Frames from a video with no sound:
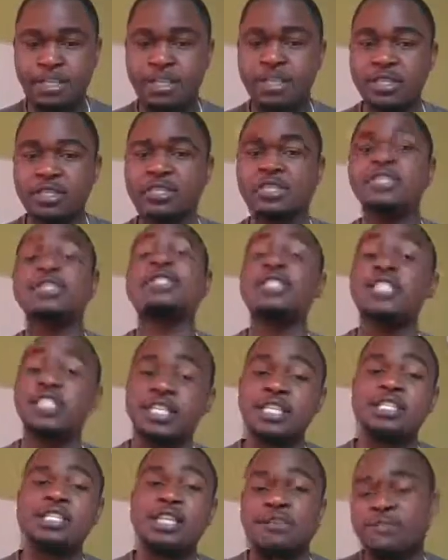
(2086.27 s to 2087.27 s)

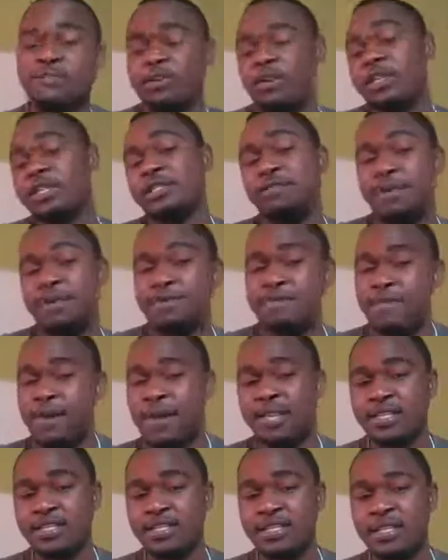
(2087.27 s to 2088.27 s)
decisions have already been
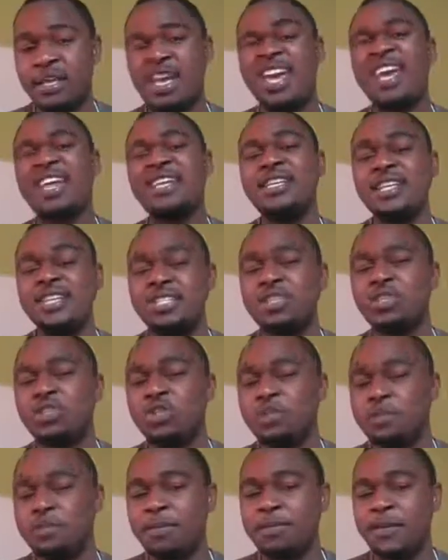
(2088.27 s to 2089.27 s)
made, and that it should
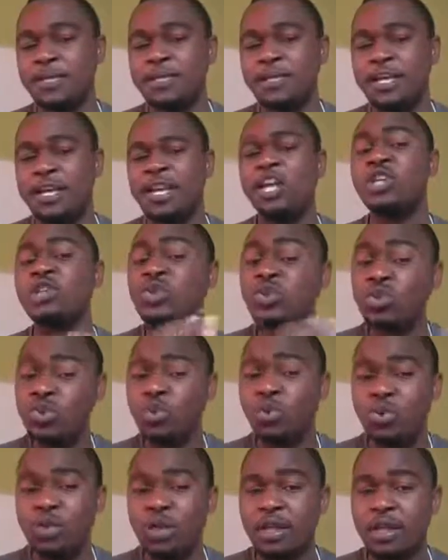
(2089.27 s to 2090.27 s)
be basically a
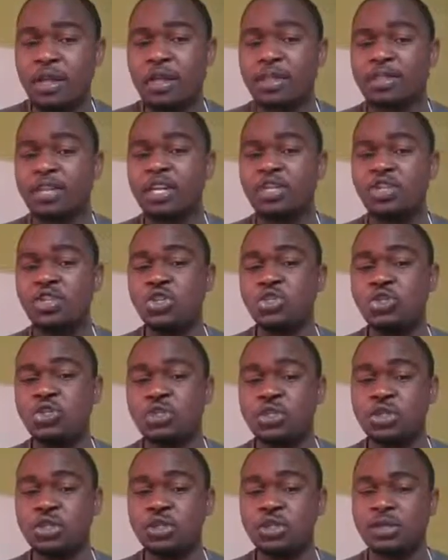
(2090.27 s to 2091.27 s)
tool that should
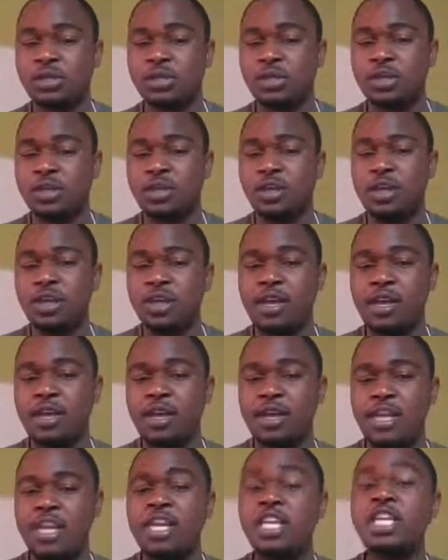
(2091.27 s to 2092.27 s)

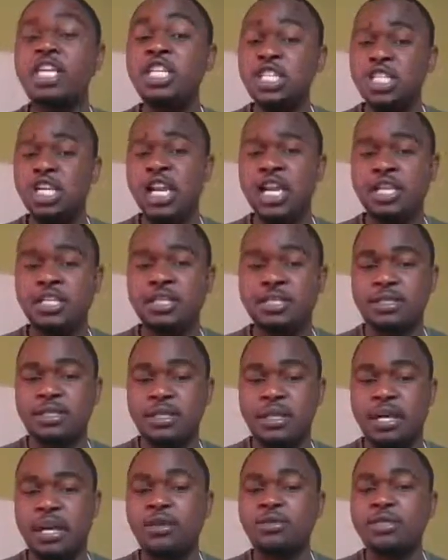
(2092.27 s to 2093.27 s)
initiate
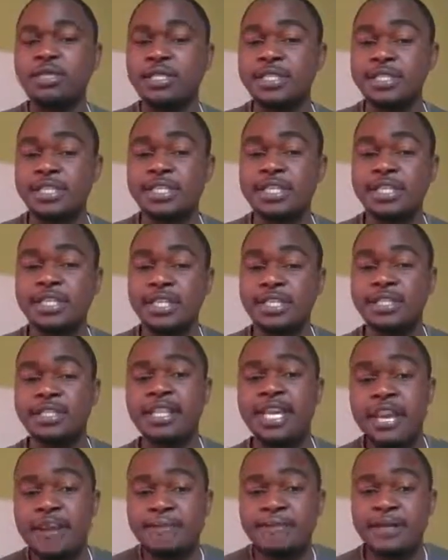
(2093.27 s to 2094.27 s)
how decisions
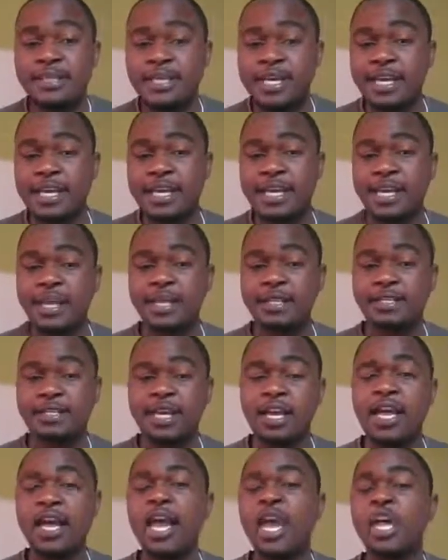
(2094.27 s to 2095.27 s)
can be taken, and
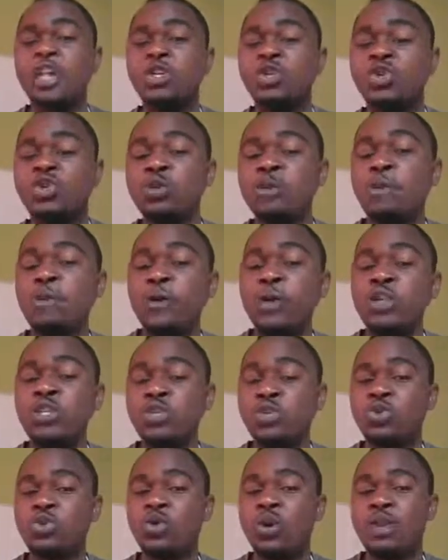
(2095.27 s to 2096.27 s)
it should point
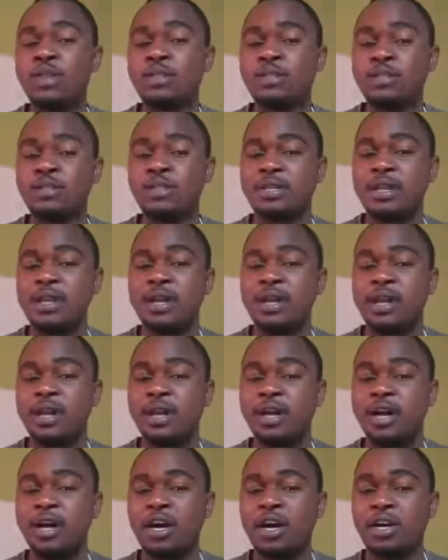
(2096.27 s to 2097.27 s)
towards
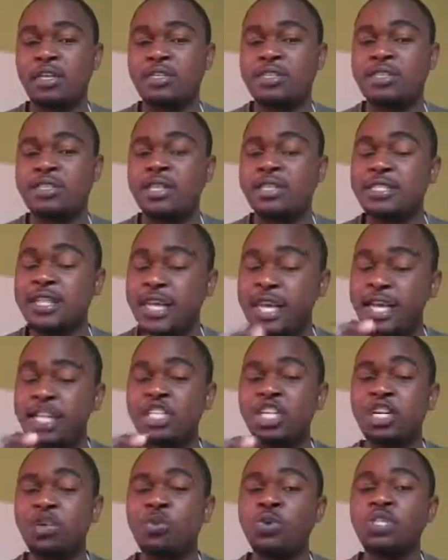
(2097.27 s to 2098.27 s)
the
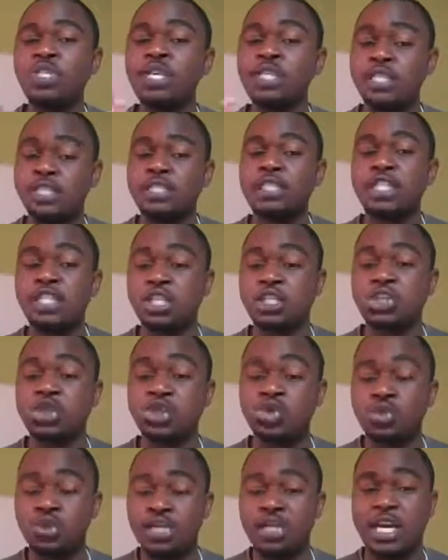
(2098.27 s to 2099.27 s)
direction in which a decision
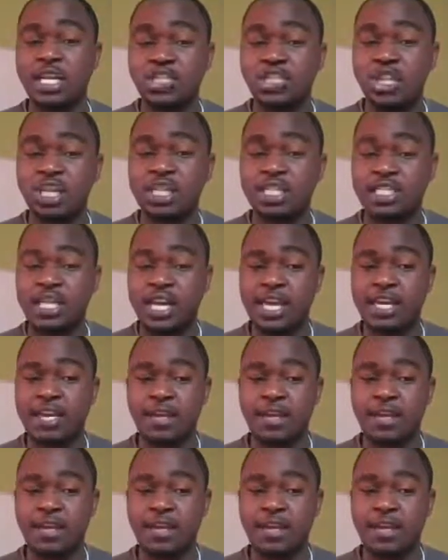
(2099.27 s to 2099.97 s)
should actually take,